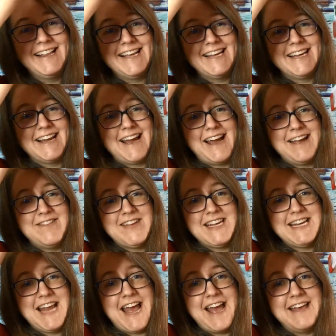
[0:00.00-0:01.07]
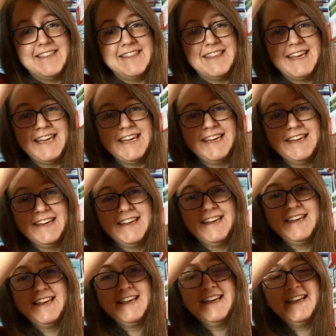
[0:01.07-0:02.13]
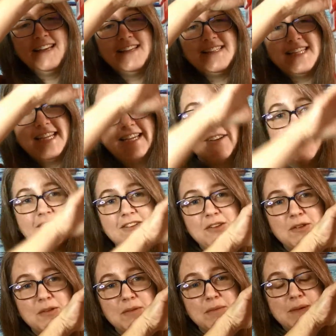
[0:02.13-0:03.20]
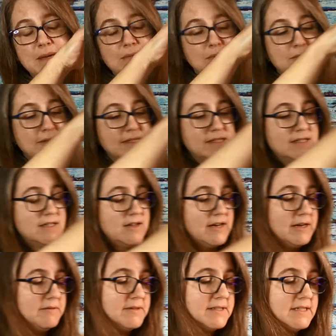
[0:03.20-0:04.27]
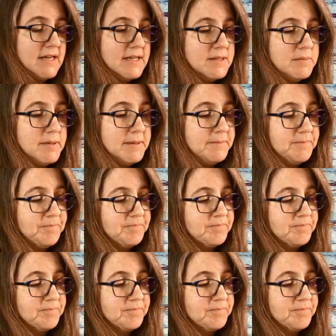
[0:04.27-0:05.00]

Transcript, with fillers: Like, I mean, at the till, people must have thought I was nuts, but